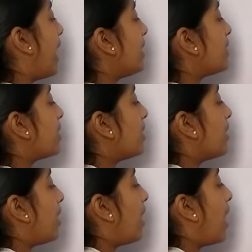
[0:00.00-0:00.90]
as
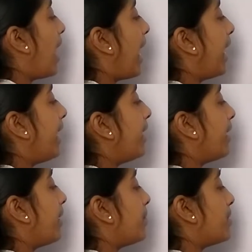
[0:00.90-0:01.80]
hind
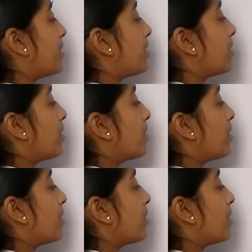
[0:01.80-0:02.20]
limbs.